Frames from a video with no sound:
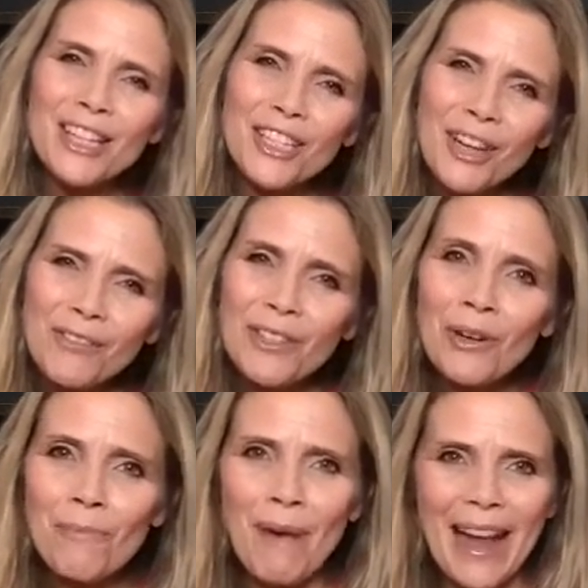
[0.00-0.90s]
shift
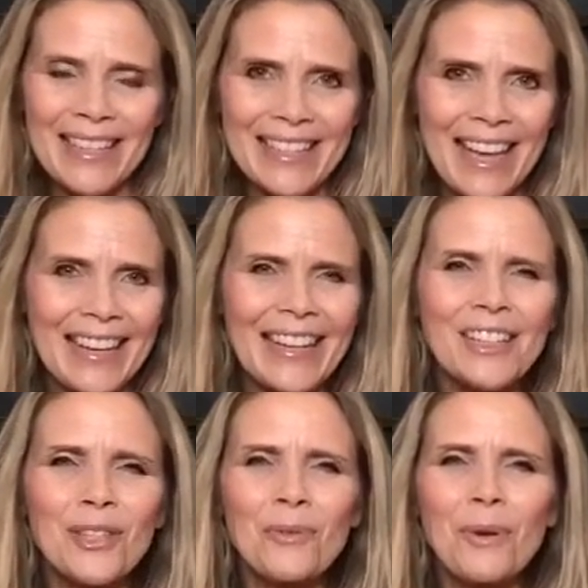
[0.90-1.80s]
your mindset
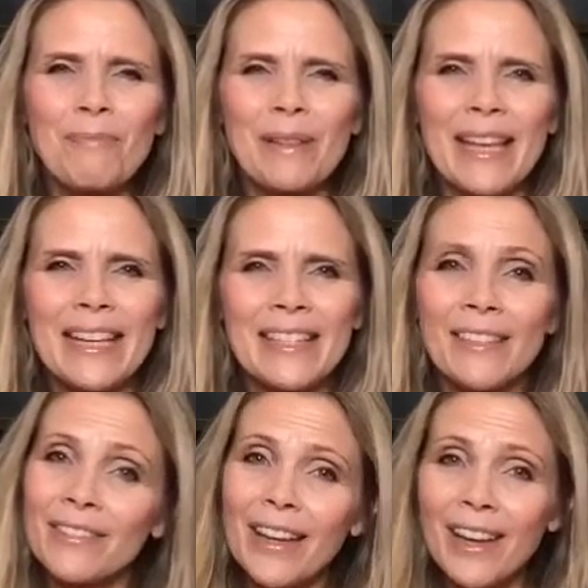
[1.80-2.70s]
into a place
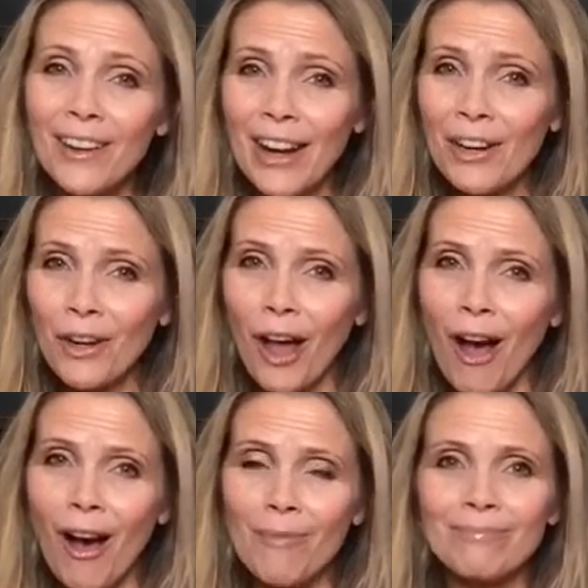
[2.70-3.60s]
of a greater
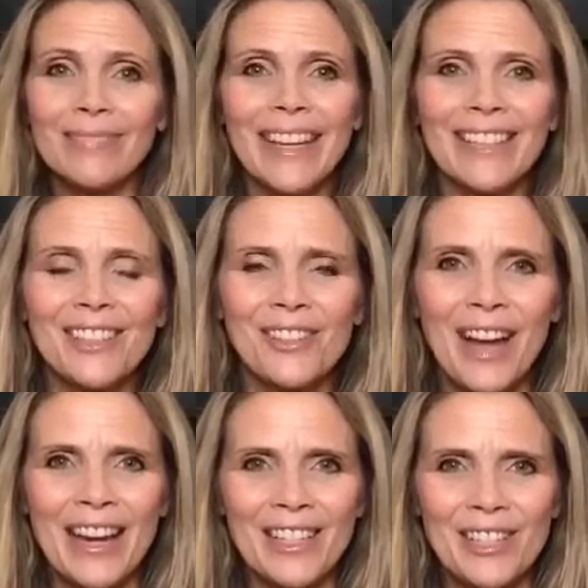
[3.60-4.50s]
calm and
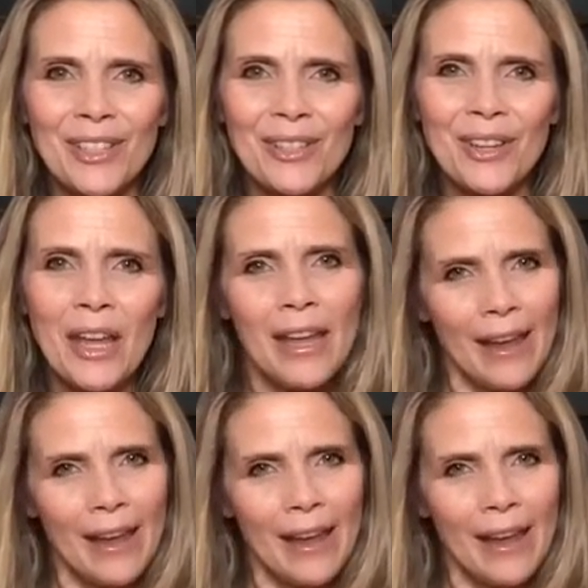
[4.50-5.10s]
gratitude